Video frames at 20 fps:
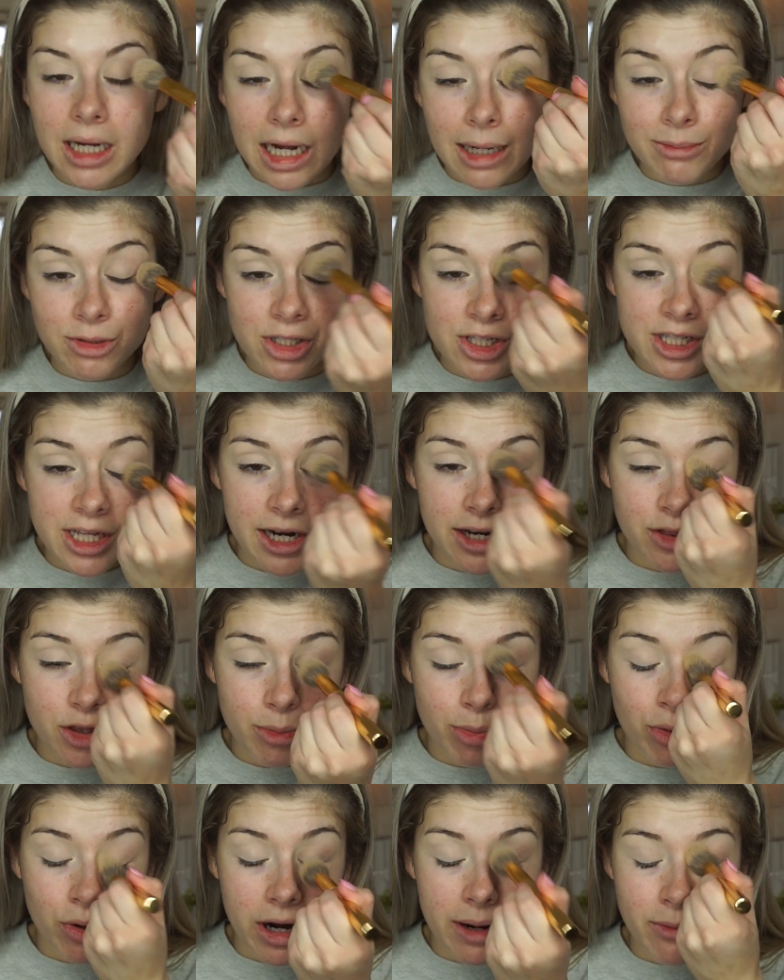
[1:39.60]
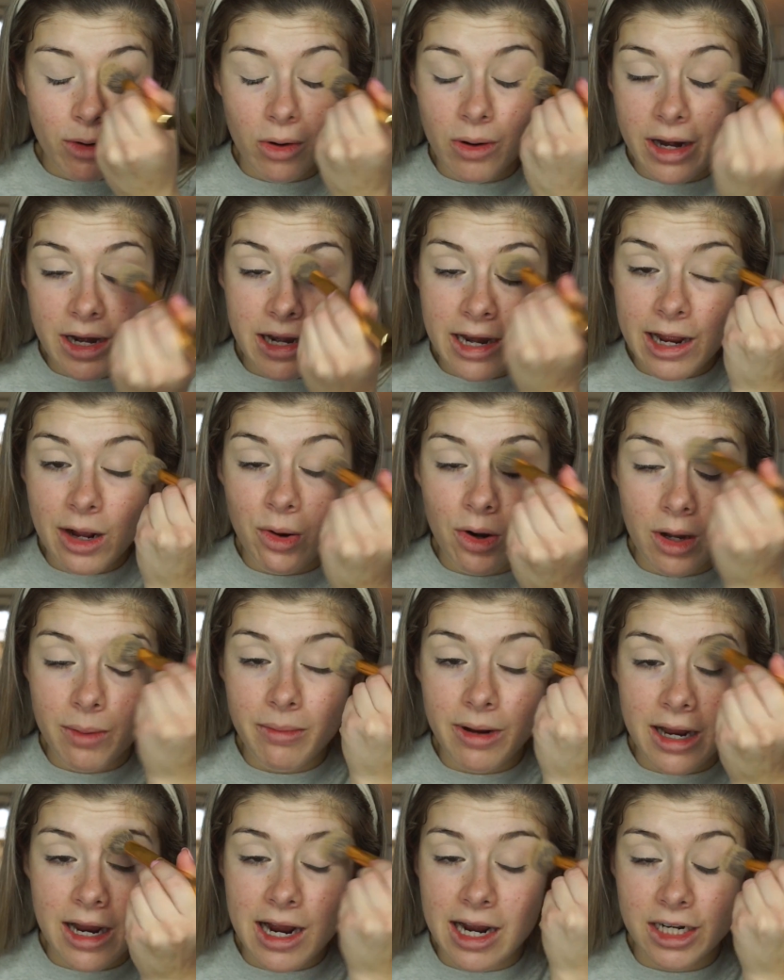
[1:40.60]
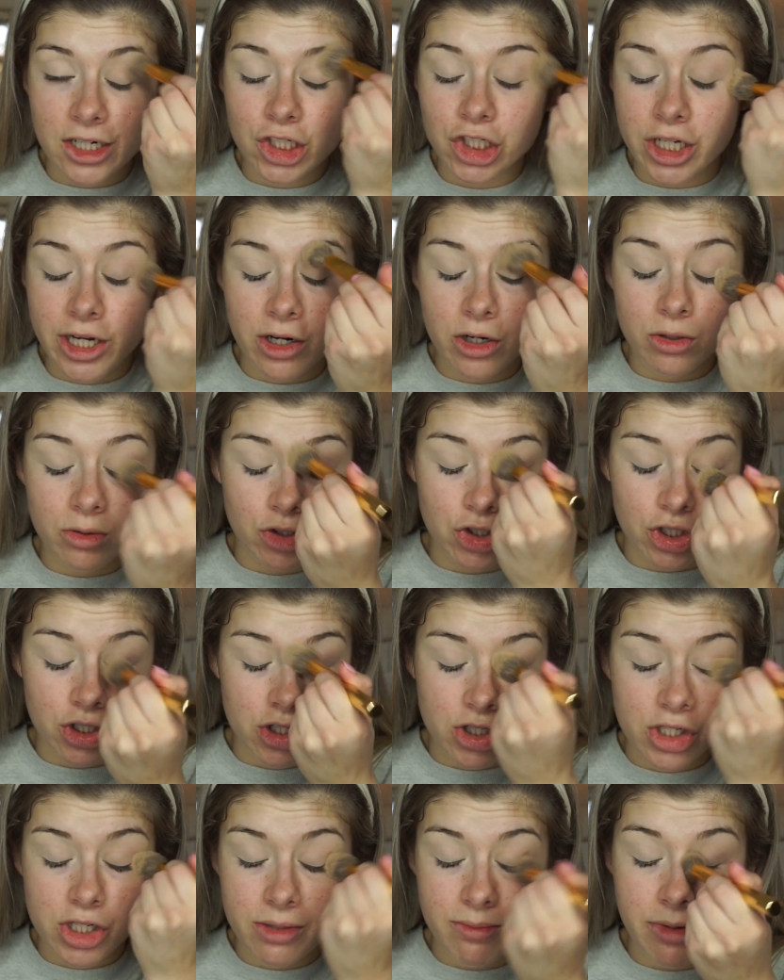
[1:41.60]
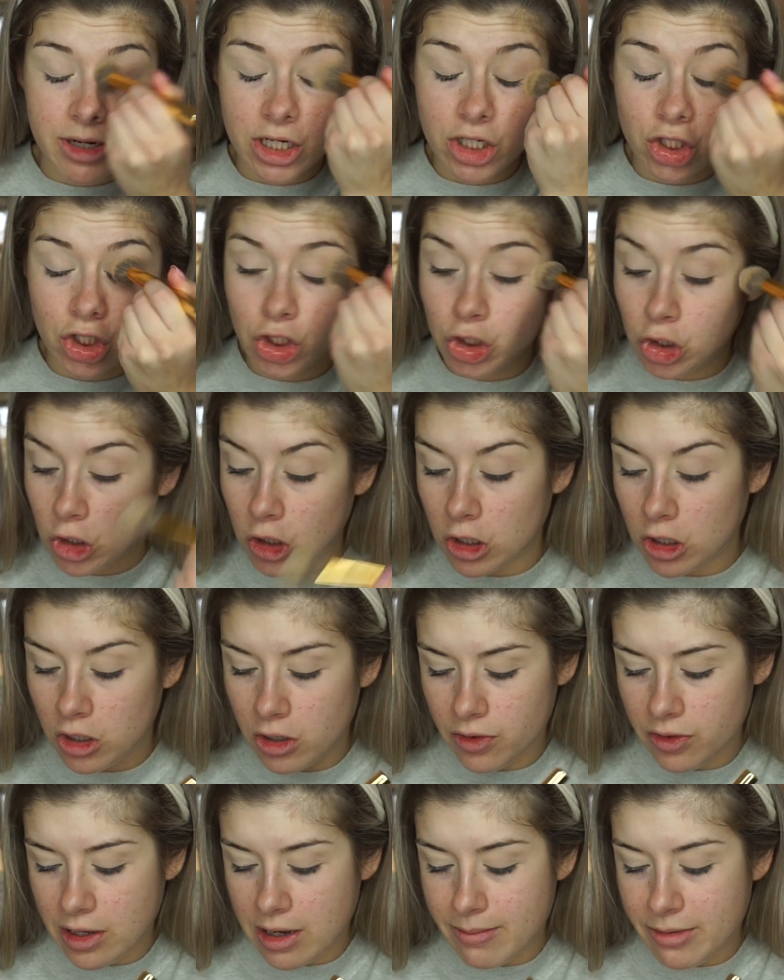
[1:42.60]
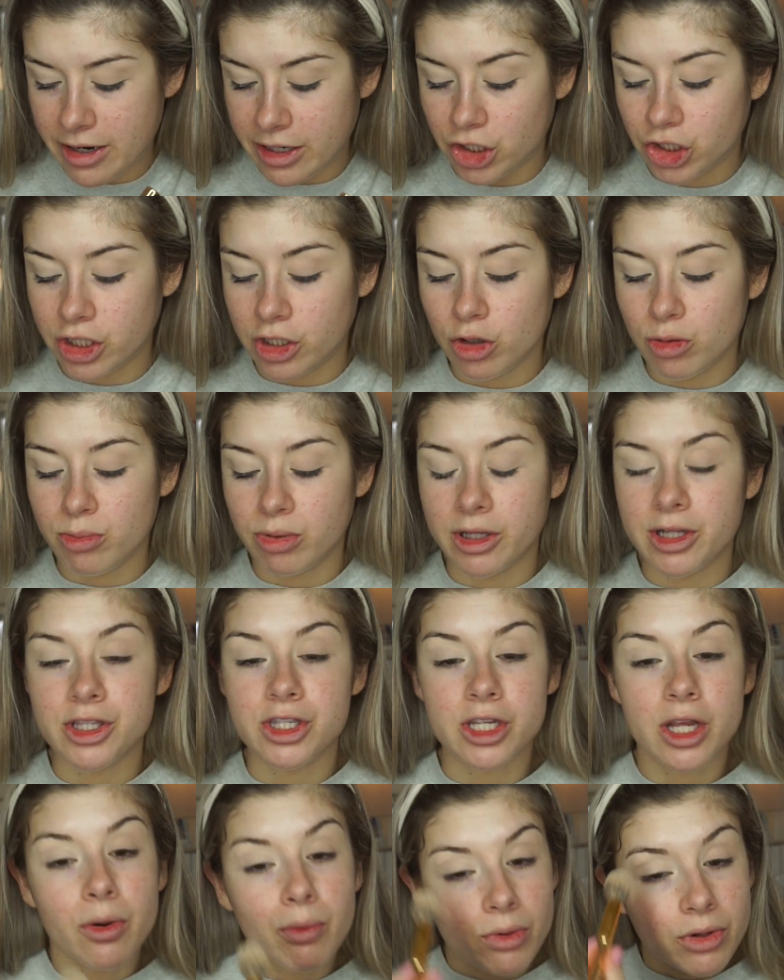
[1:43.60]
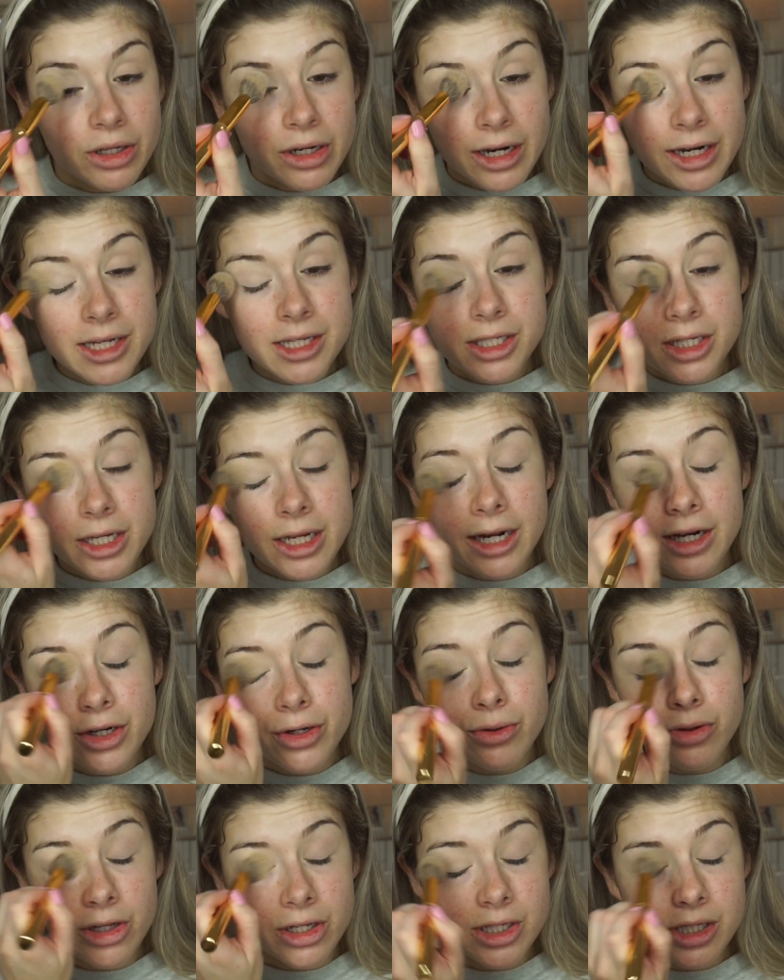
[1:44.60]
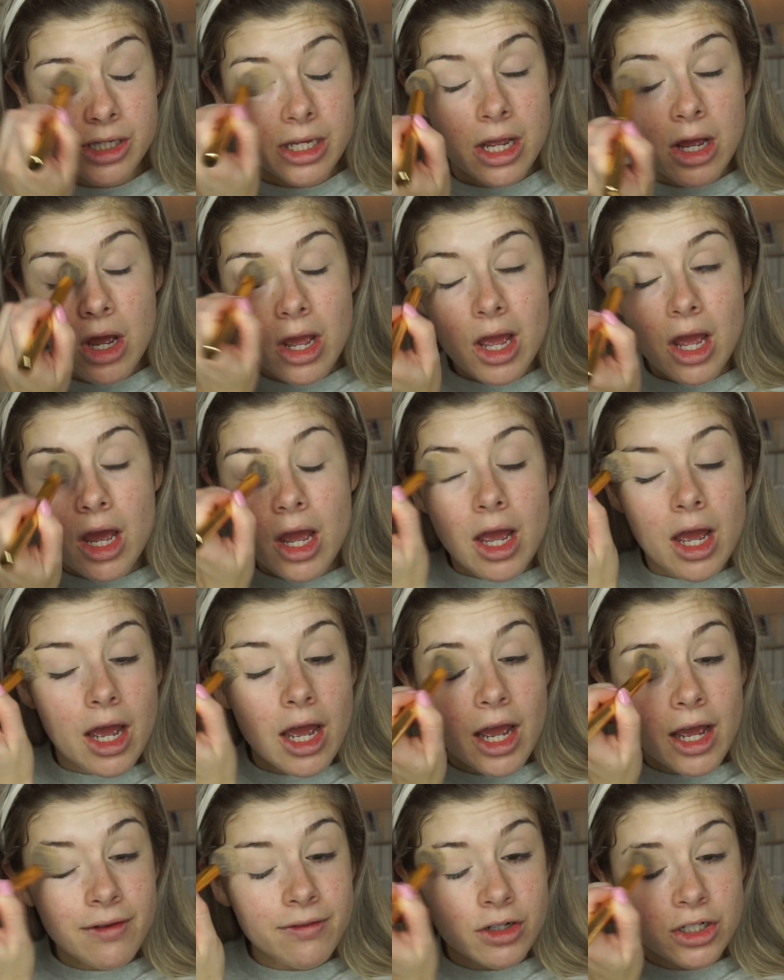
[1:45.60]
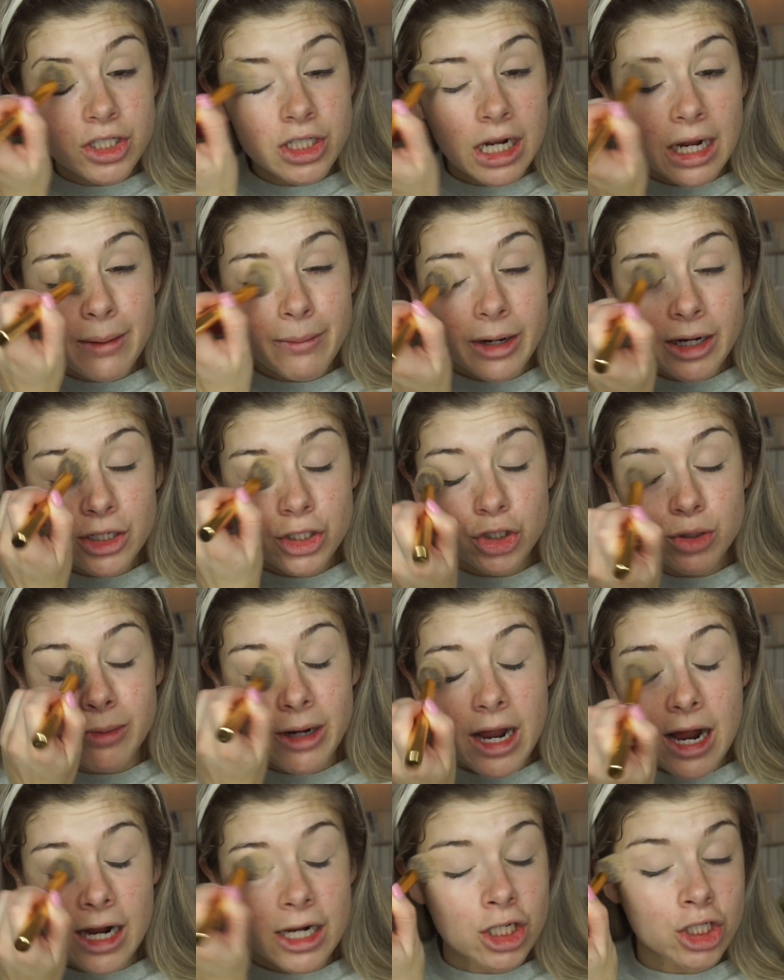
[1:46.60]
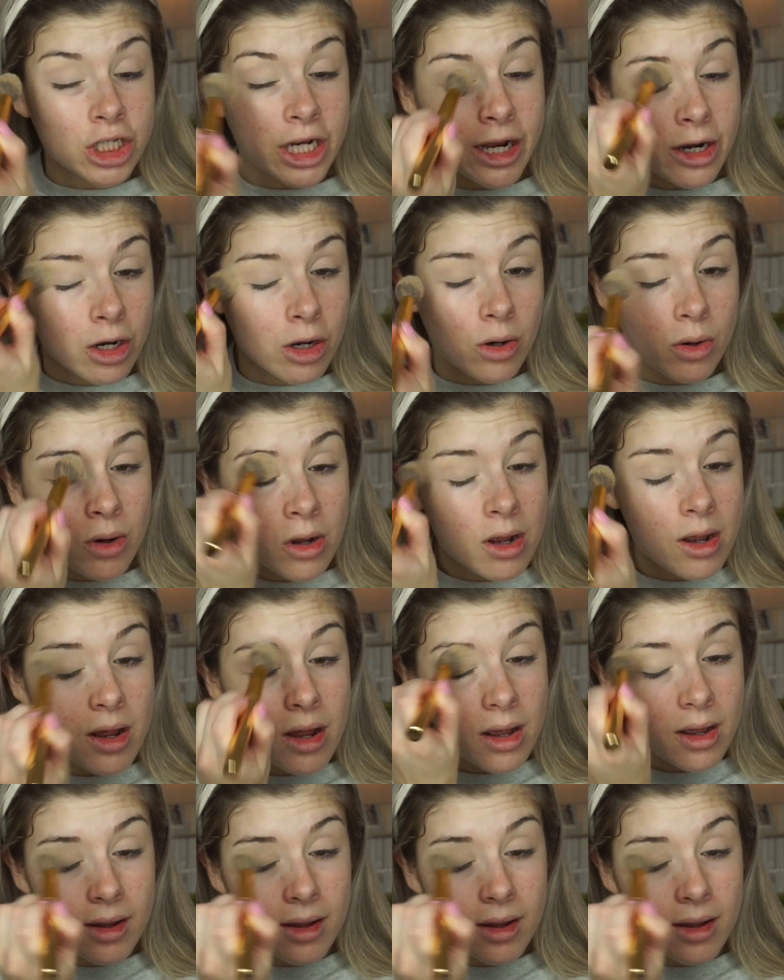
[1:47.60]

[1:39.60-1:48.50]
I'm just setting the primer right now on my eyeshadow just to make sure that my eyeshadow blends in really nicely. I do this every time I do my eyeshadow.